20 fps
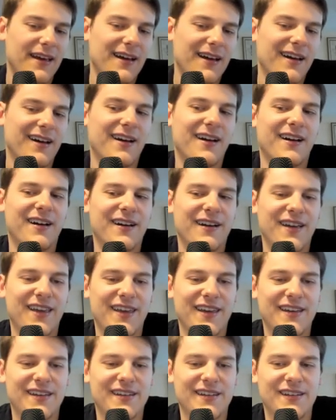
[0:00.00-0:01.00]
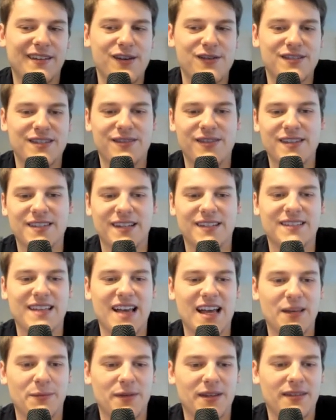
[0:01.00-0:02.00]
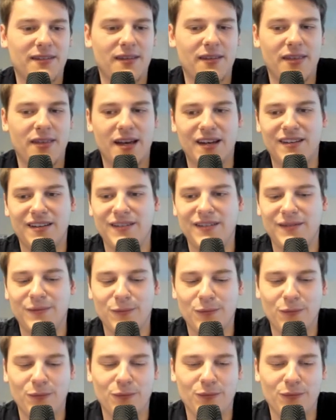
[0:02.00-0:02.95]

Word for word: uh, and there's this excitement that you